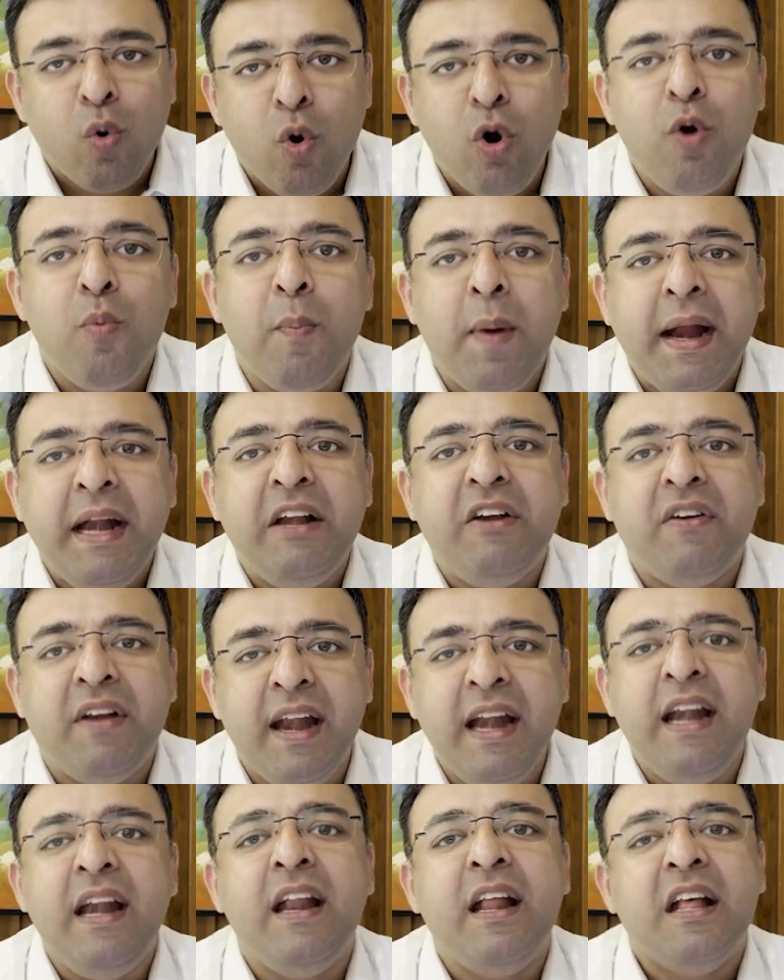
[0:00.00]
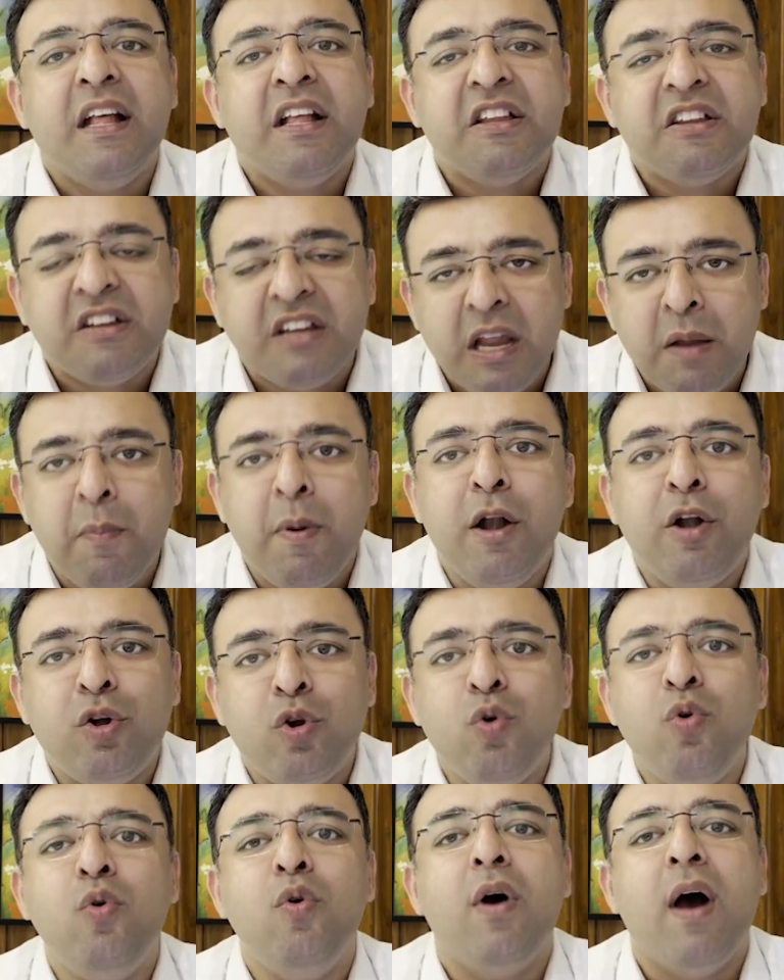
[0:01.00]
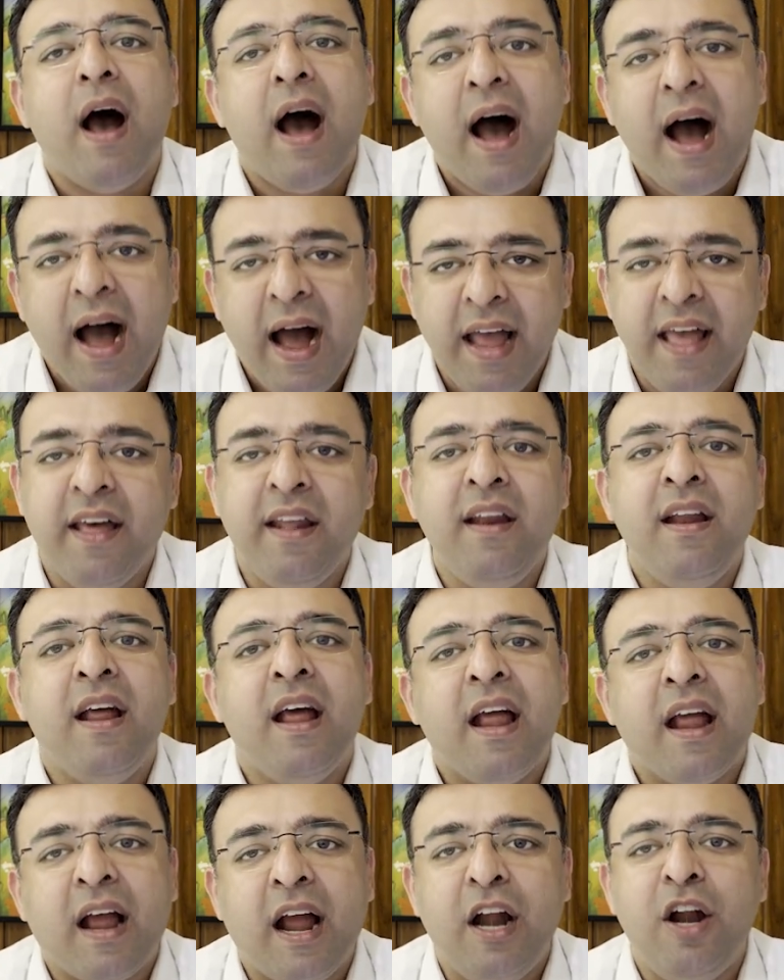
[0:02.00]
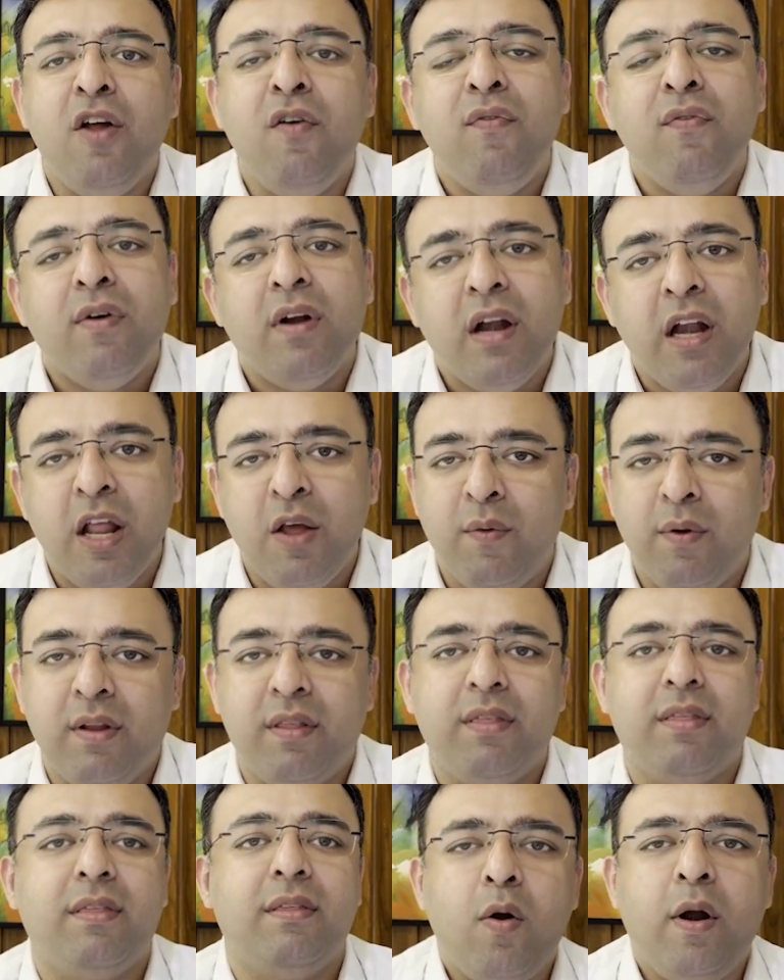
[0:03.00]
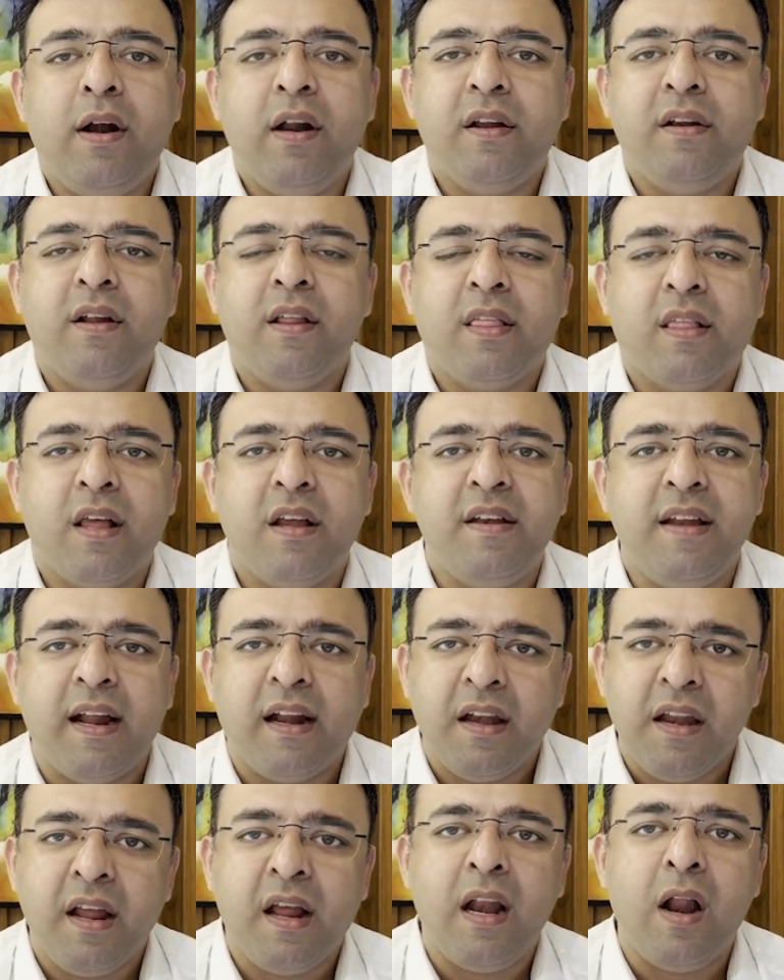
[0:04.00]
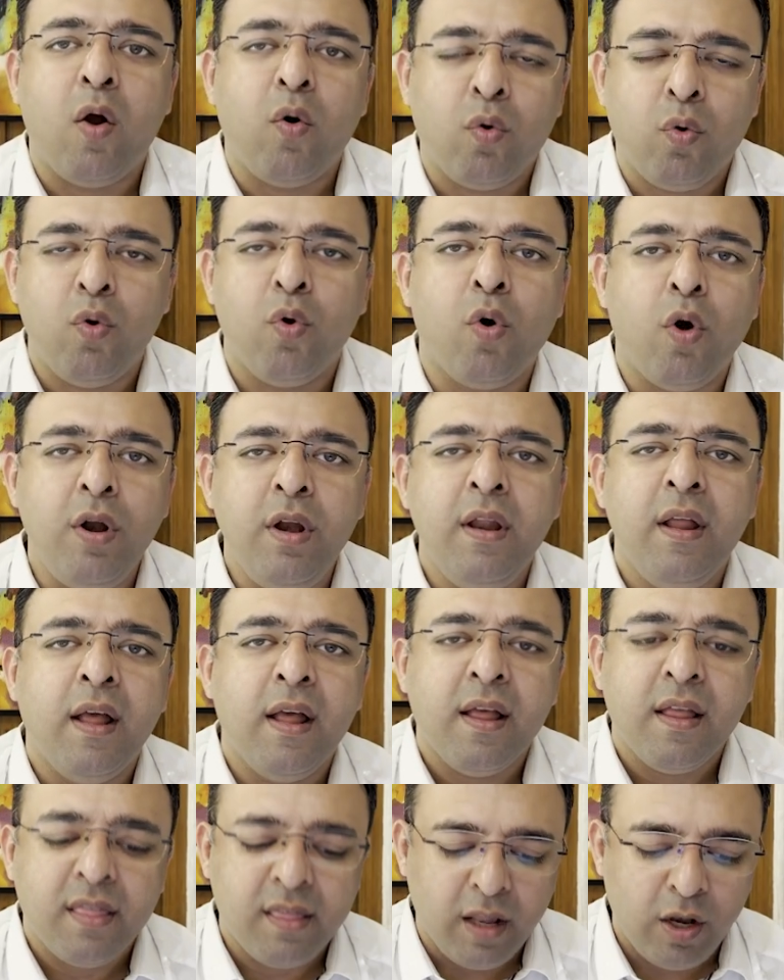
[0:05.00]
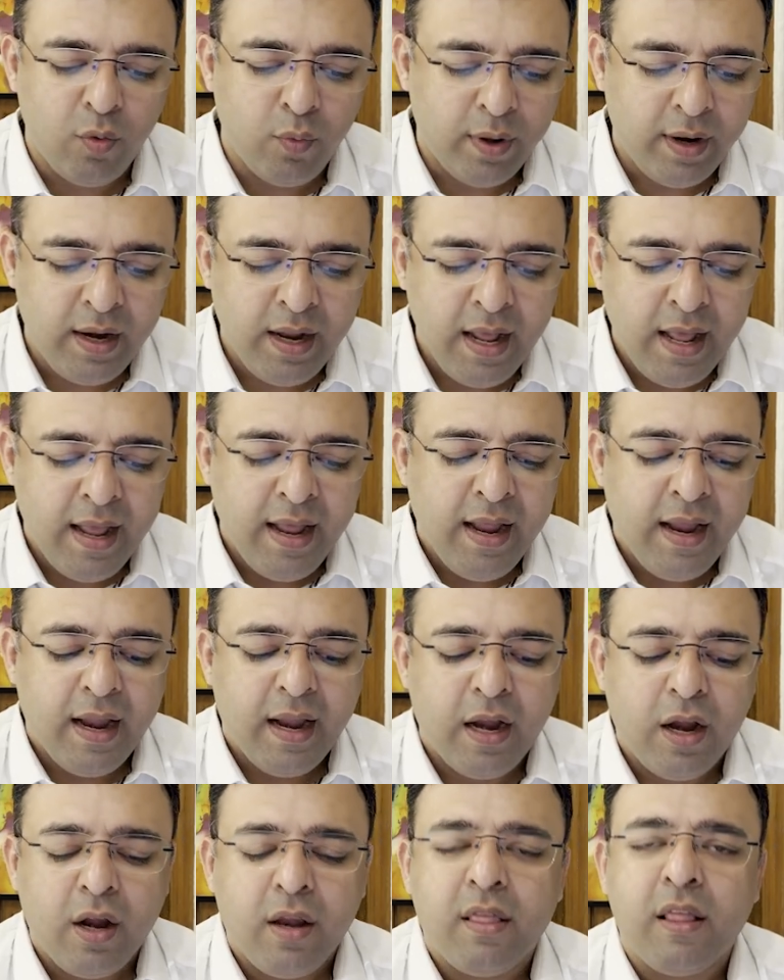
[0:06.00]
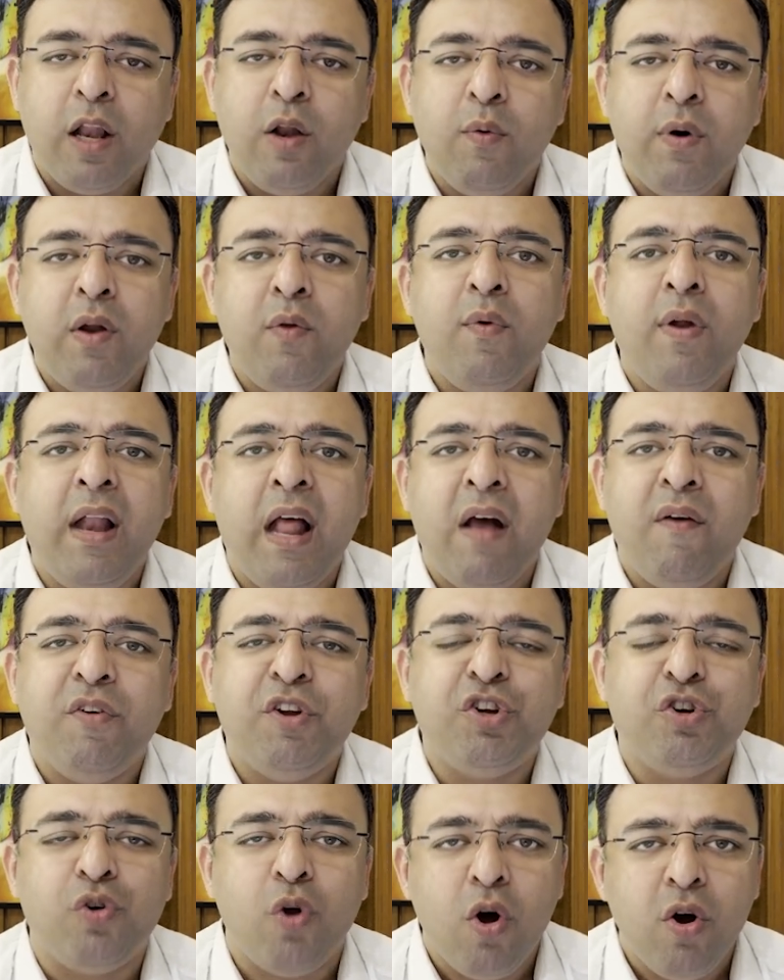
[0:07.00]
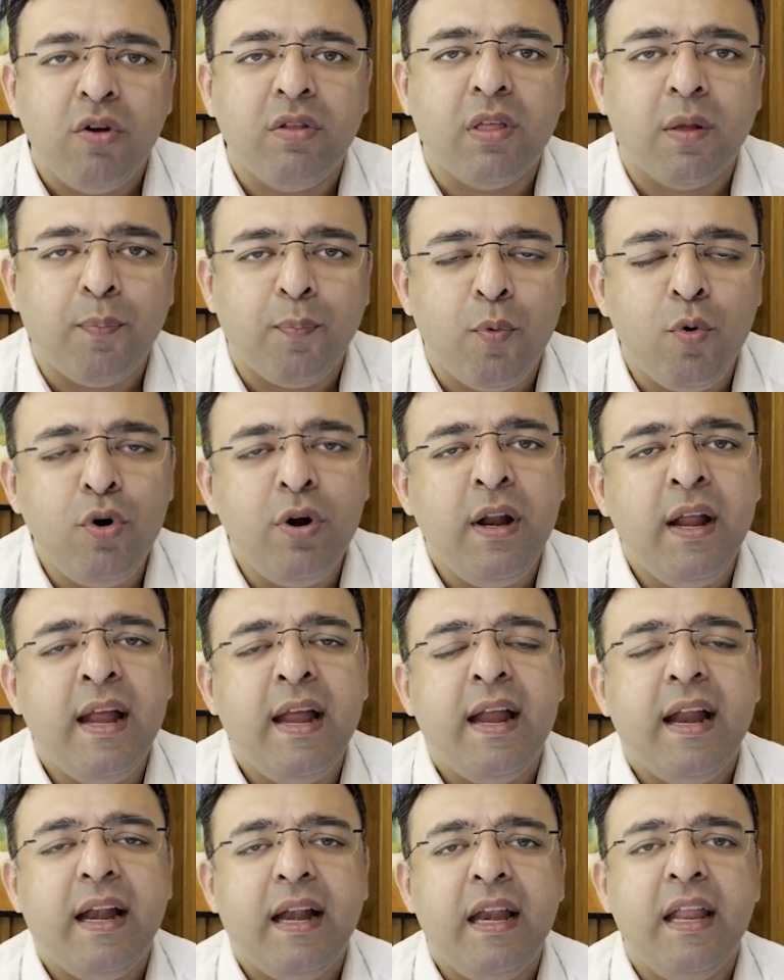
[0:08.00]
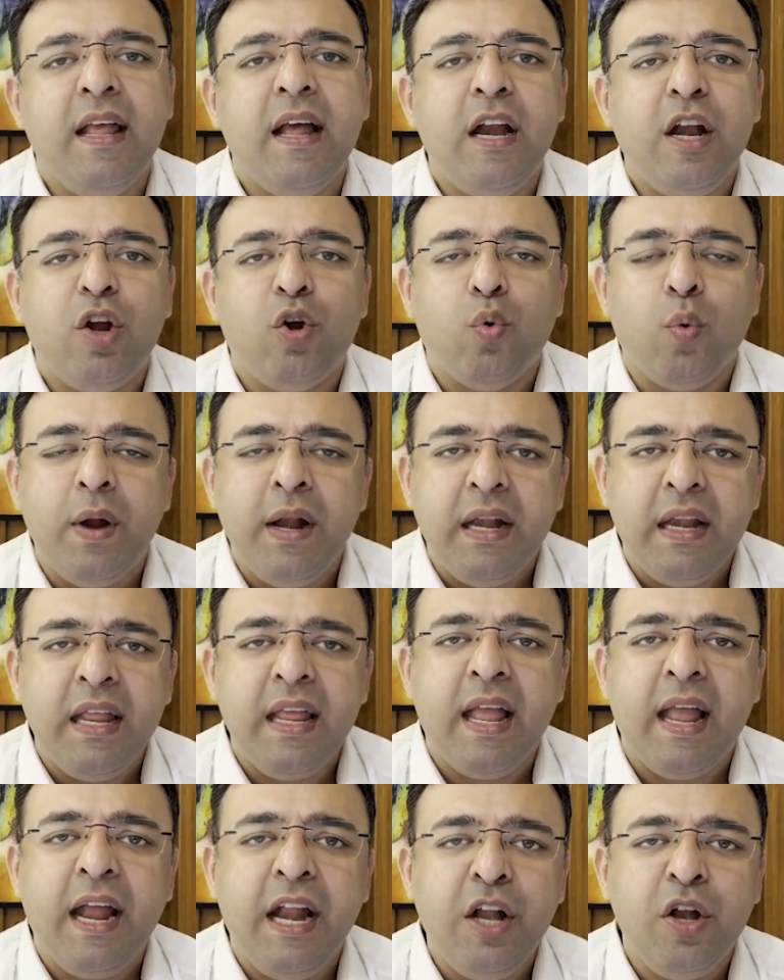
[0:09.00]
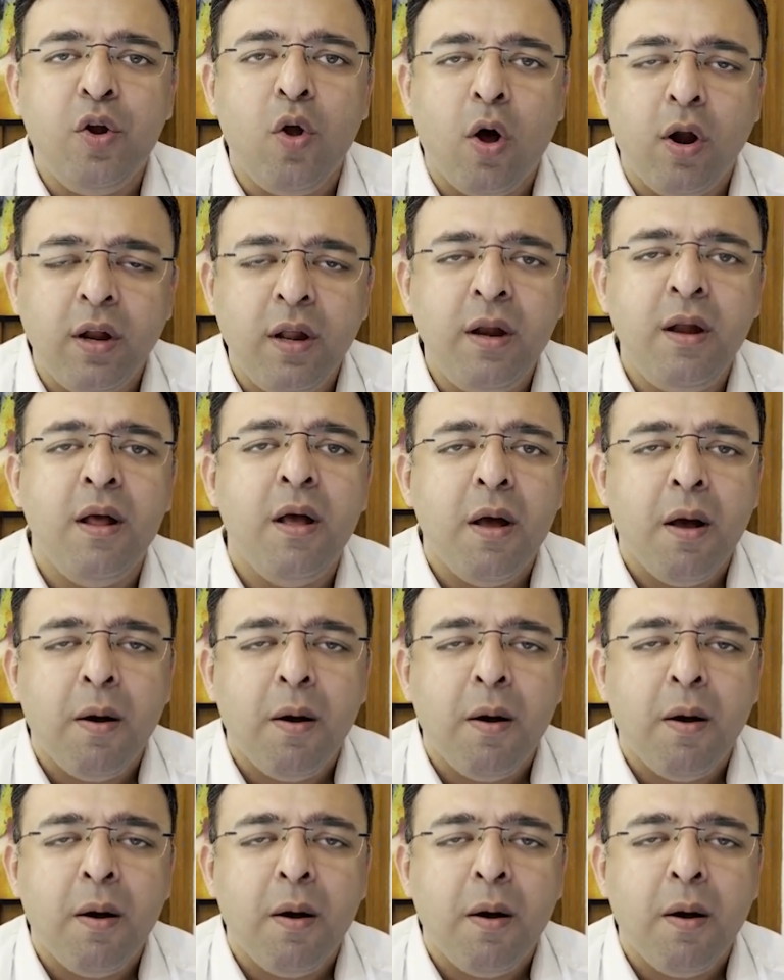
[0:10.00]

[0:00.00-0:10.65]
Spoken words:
gold might trade stable to higher kind of levels. Now let us discuss technical outlook on silver. Silver will have a strong support near $28